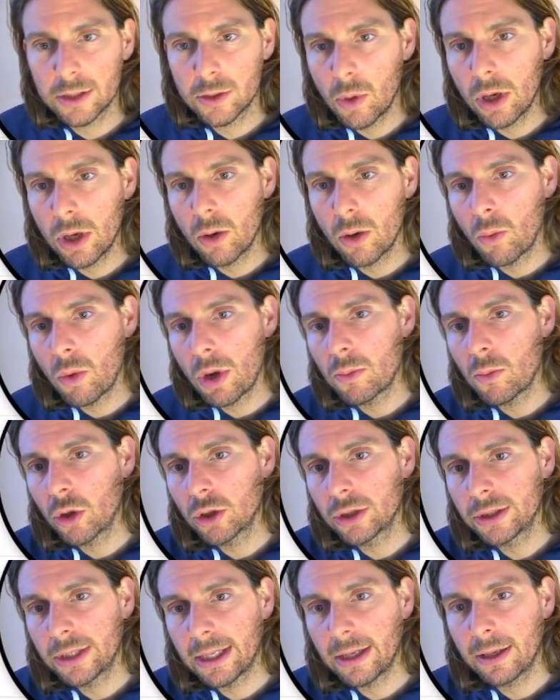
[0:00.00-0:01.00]
Well, one more
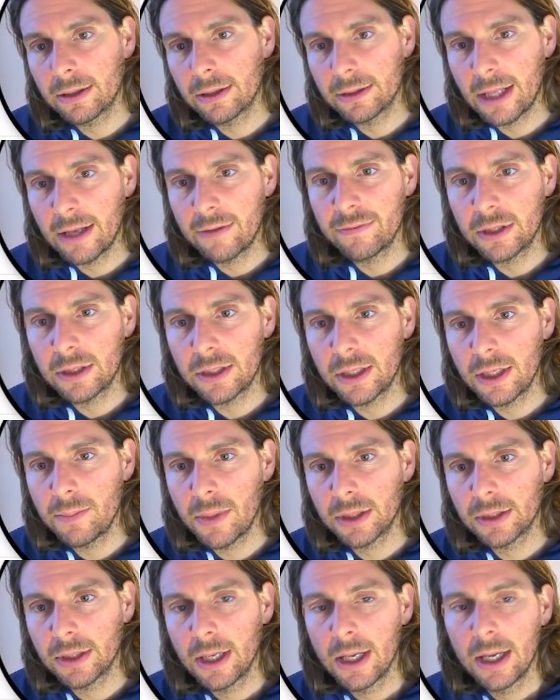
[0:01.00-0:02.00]
thing definitely,
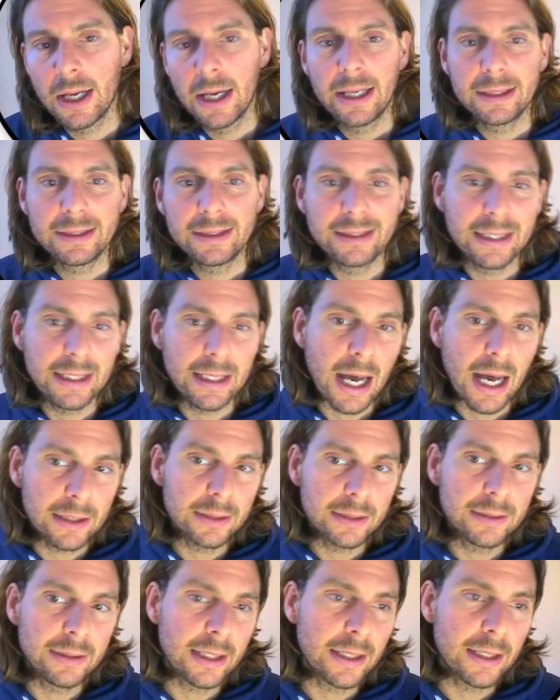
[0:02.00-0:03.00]
but the other
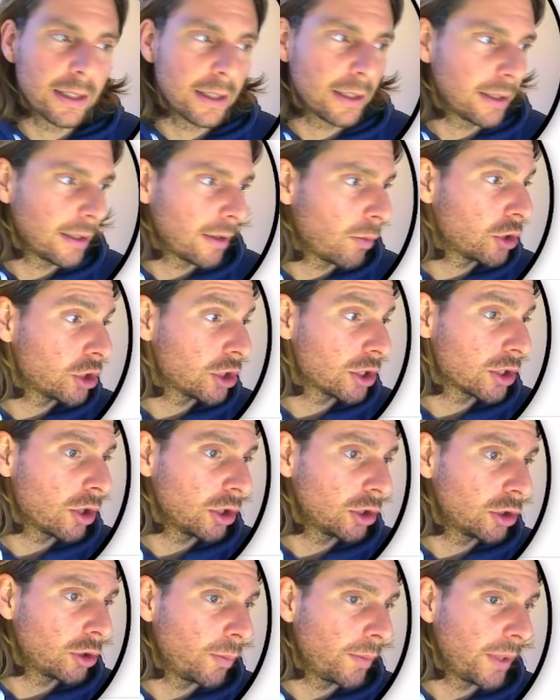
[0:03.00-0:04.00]
thing, which is
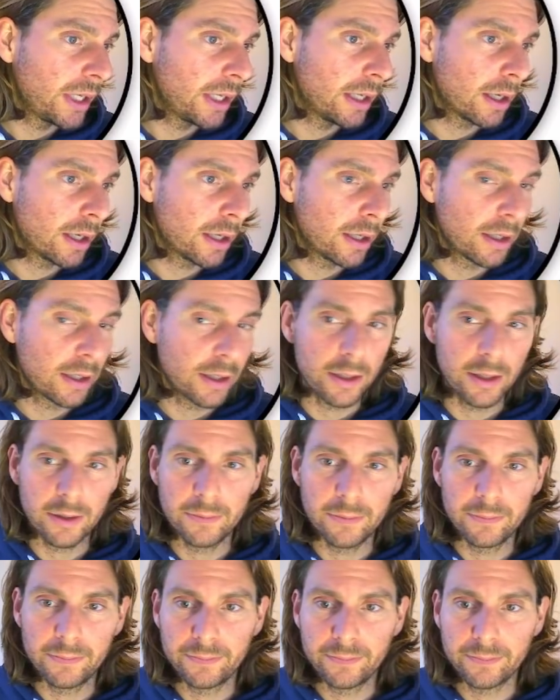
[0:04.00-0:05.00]
going to be
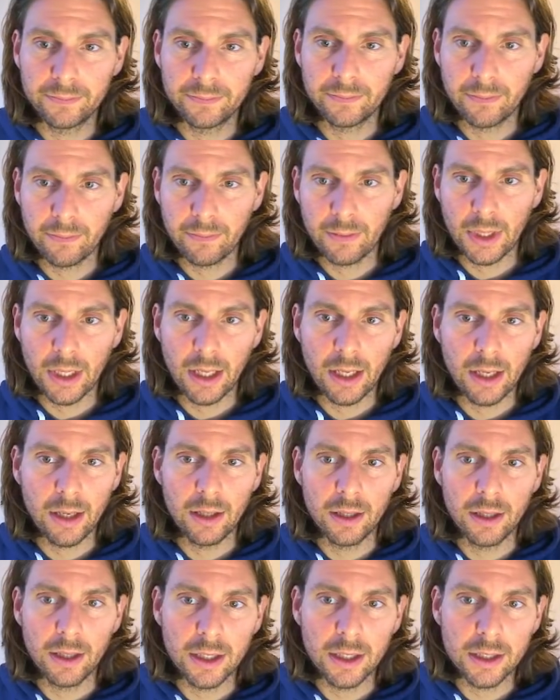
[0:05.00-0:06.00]

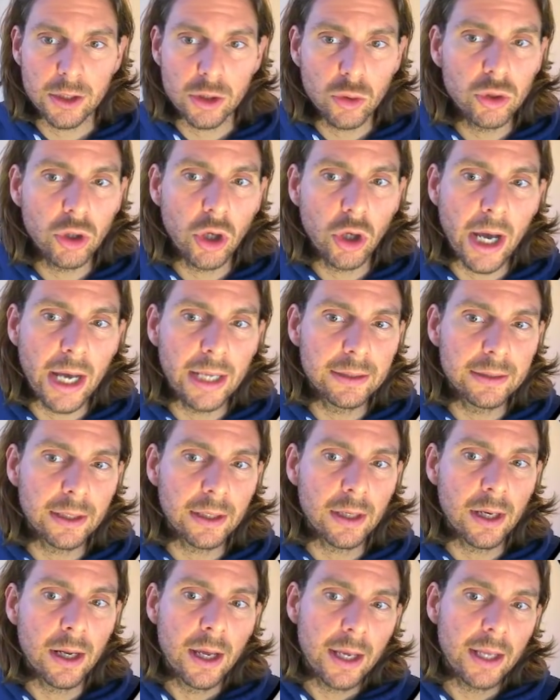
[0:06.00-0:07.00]
a studio
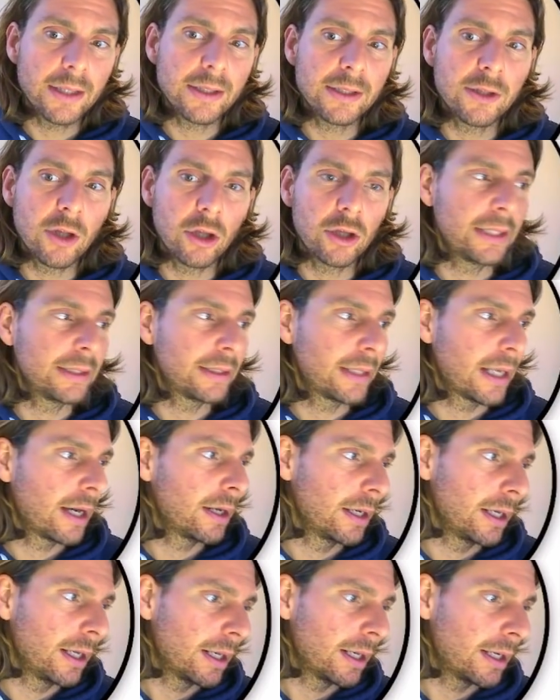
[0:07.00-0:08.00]
editor, it's not
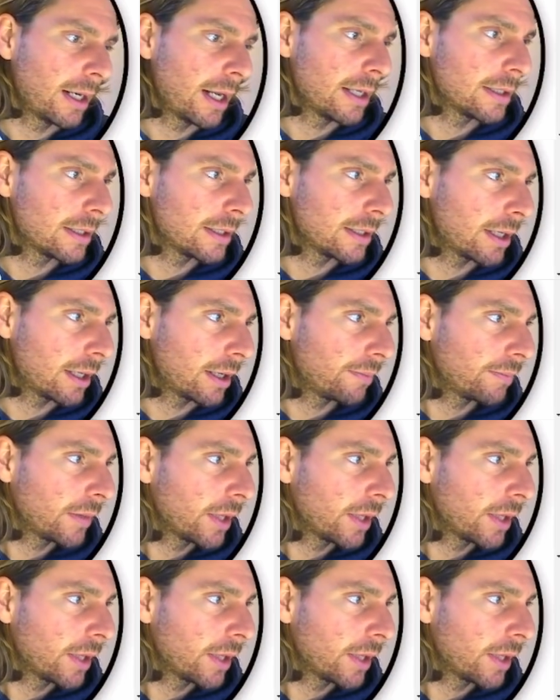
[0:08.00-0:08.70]
entirely necessary.